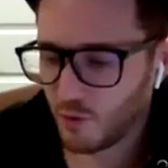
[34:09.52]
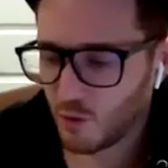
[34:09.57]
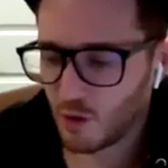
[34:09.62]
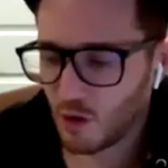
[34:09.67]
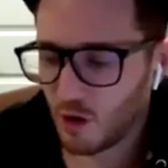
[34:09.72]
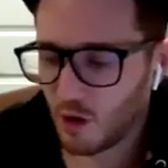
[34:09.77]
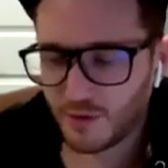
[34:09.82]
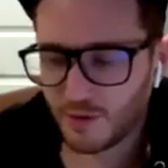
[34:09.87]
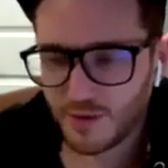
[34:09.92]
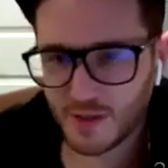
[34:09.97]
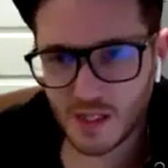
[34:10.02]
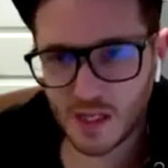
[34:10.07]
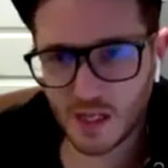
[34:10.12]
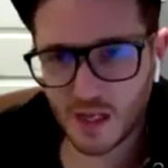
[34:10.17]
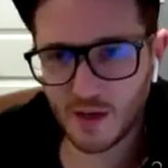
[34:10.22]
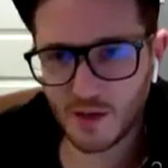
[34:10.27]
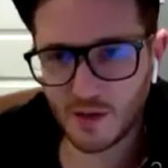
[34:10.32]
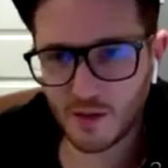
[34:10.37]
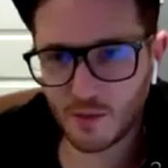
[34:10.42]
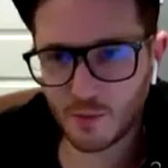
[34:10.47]
we're all in this
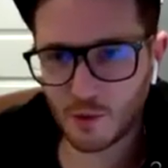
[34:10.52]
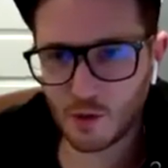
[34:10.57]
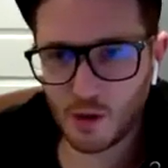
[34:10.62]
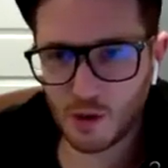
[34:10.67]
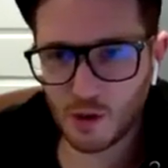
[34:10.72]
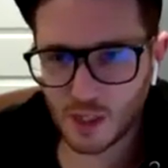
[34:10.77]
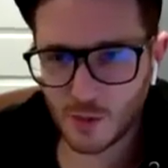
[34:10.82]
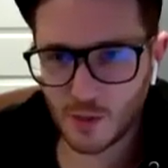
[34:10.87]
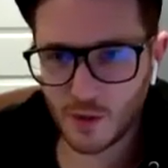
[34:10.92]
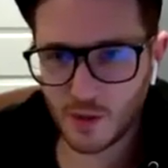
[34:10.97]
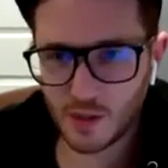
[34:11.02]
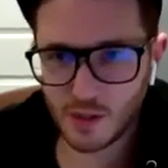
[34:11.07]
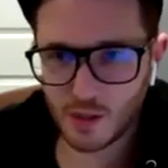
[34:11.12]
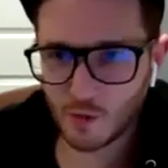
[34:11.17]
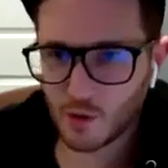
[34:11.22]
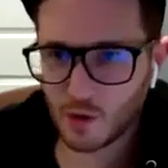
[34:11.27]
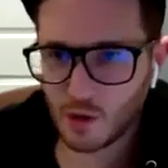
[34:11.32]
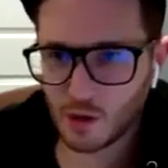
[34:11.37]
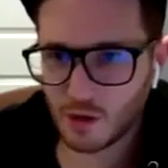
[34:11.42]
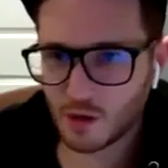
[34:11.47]
together. We're all experiencing,
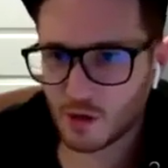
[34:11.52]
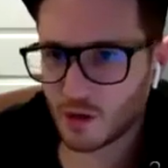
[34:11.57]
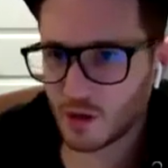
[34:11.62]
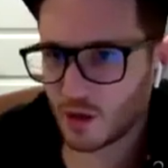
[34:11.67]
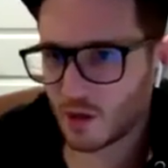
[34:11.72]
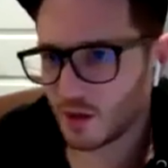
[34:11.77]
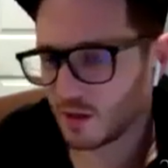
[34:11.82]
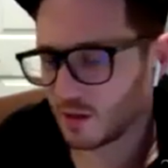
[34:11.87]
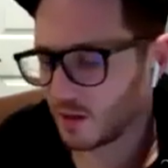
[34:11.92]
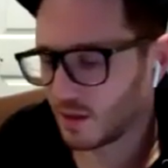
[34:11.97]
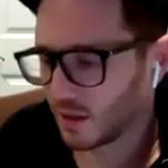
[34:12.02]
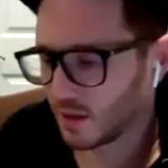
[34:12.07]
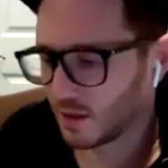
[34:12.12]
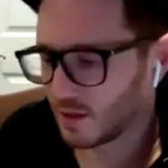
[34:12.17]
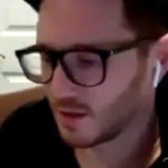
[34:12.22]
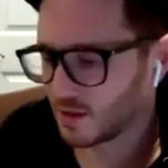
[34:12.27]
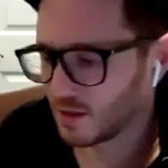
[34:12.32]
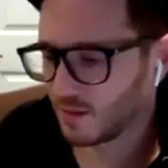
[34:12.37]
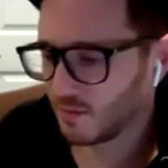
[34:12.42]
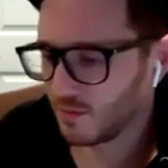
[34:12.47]
we're all hurting, and like
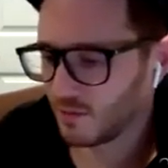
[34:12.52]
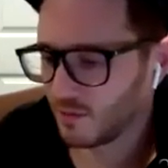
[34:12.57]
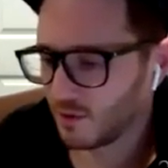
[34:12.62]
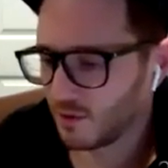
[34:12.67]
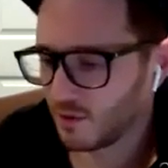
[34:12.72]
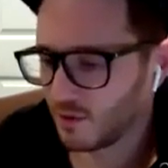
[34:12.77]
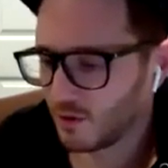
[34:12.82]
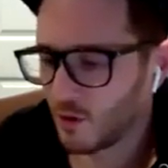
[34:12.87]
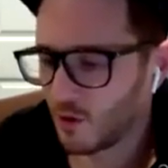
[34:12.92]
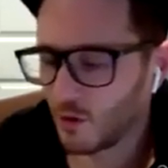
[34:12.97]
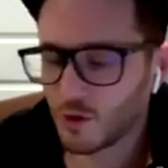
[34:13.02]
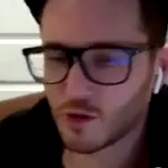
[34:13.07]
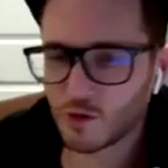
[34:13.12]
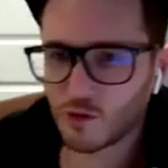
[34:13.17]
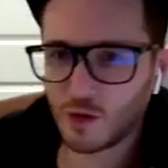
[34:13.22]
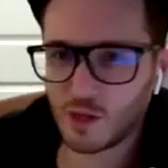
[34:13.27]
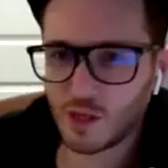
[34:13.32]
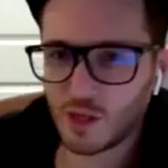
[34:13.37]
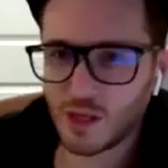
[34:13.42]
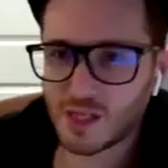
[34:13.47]
no one's
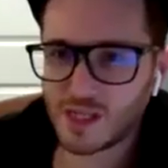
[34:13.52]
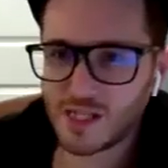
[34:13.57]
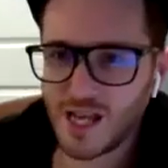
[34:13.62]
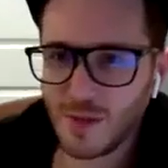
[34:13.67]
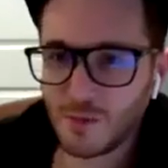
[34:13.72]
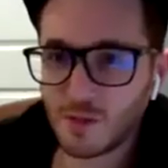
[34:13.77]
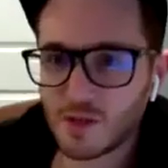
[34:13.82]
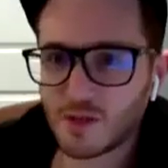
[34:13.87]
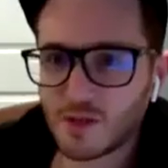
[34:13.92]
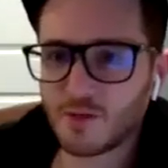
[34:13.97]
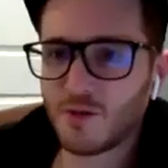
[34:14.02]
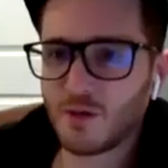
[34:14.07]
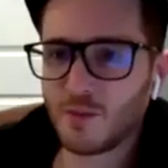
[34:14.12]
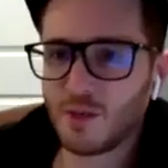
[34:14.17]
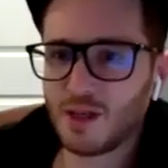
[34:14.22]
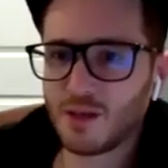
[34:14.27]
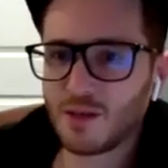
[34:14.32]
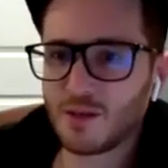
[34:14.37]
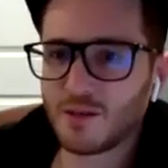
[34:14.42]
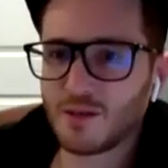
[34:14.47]
really exempt from
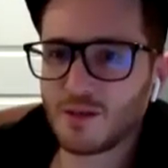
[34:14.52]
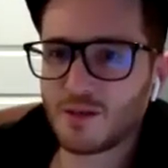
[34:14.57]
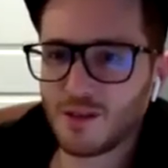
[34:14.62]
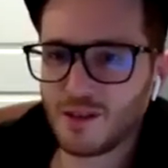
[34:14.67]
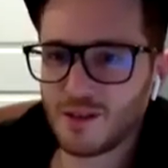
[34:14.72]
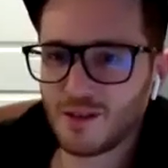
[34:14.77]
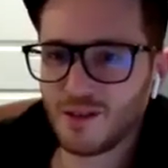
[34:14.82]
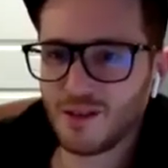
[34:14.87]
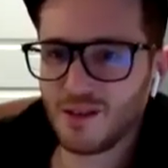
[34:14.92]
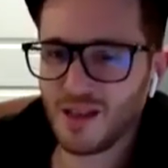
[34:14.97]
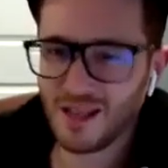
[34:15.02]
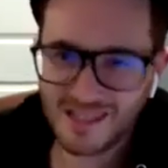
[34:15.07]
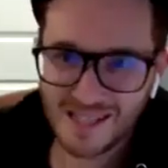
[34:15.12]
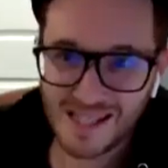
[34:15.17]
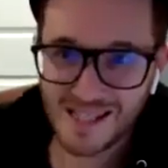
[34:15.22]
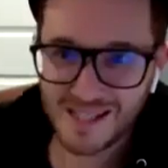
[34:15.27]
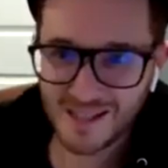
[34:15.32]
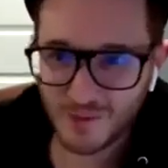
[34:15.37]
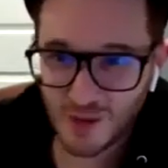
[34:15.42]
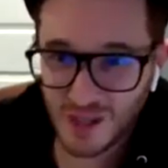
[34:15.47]
it. At
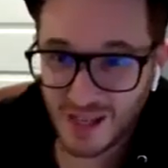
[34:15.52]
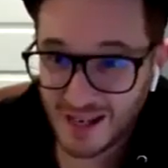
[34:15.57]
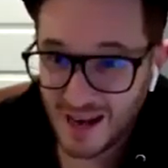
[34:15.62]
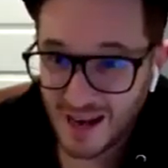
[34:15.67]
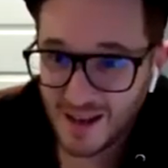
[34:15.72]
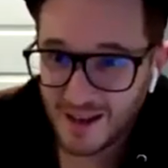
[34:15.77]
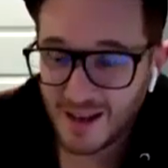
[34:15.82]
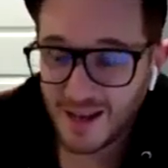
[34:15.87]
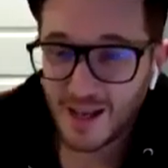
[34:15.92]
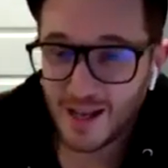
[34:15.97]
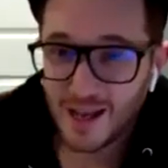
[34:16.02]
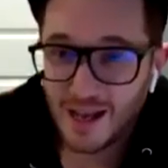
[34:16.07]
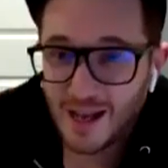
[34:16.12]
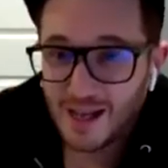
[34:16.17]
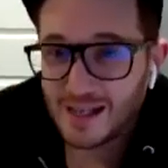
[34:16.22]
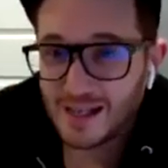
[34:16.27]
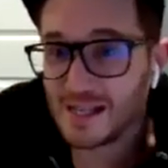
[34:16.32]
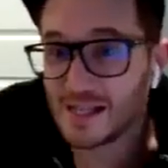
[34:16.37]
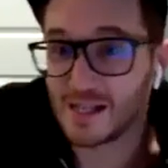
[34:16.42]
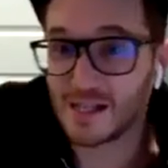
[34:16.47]
least
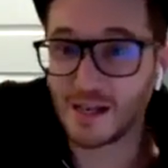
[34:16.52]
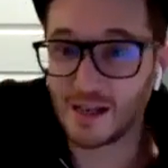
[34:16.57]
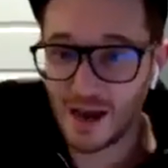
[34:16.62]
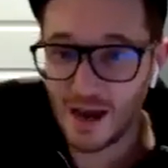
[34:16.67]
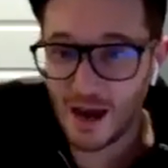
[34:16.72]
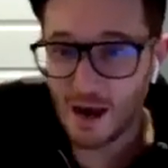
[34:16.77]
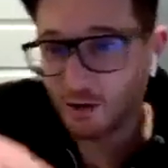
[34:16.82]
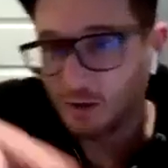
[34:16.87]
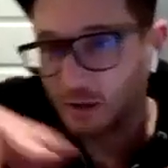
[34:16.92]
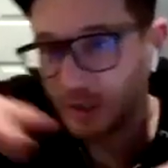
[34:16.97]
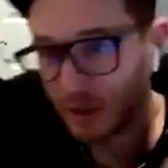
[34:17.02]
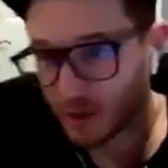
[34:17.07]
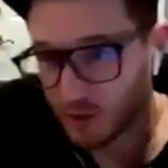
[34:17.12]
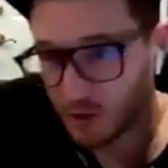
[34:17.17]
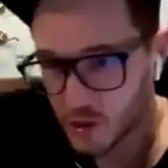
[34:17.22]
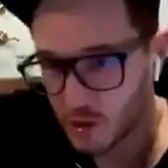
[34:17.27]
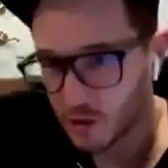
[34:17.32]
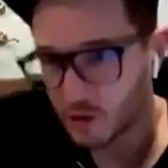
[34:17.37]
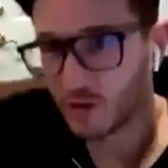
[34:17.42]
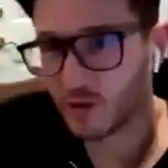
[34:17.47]
in our little
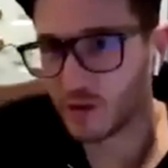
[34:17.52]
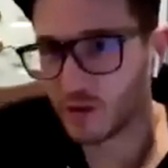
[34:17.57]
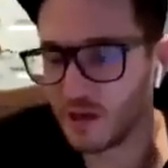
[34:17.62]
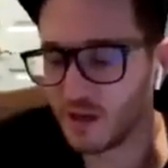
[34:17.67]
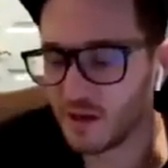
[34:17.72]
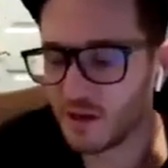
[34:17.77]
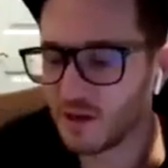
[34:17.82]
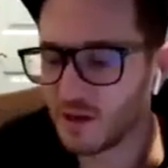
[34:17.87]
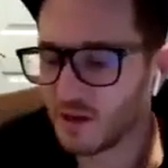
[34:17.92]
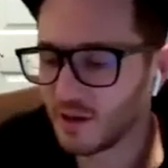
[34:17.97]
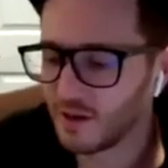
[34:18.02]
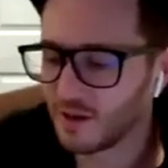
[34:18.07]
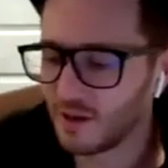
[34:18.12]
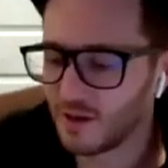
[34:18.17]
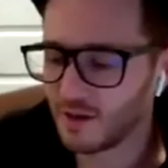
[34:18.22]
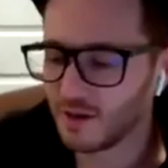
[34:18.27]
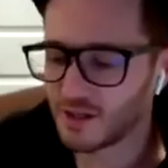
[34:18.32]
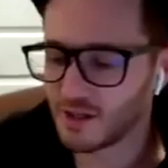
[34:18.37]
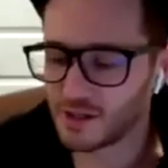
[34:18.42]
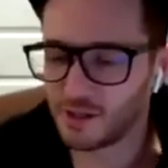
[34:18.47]
circle here,
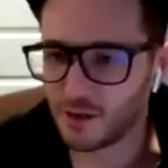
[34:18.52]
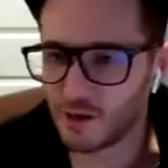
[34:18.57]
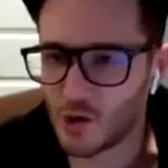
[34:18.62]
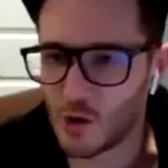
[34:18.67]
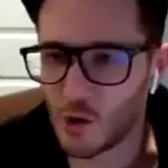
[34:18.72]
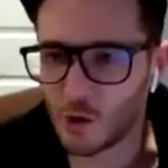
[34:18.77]
this little